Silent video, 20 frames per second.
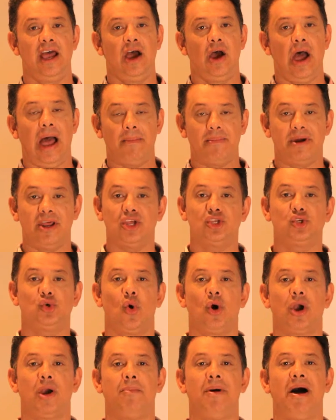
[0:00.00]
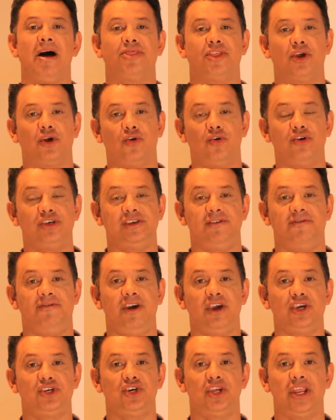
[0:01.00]
I'm going to talk about the
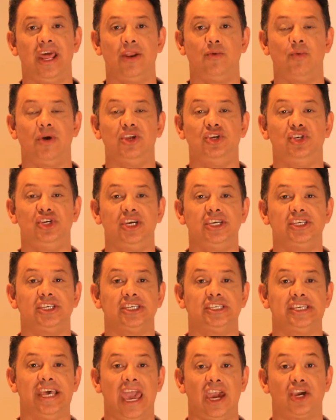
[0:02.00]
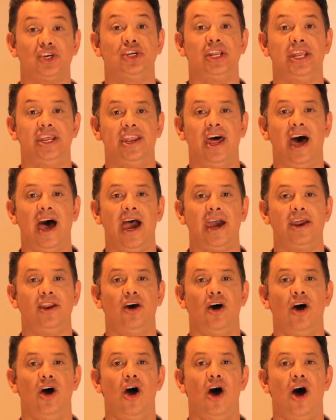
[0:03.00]
crucifixion and when Jesus actually died
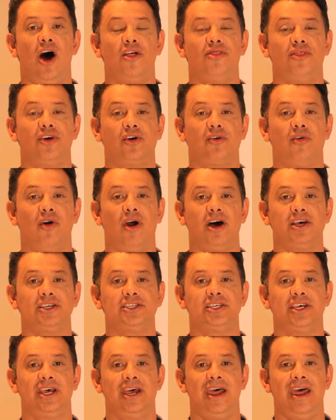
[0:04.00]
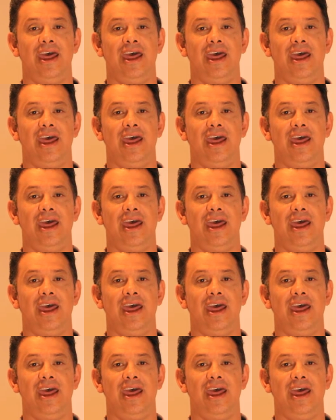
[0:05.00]
on the cross.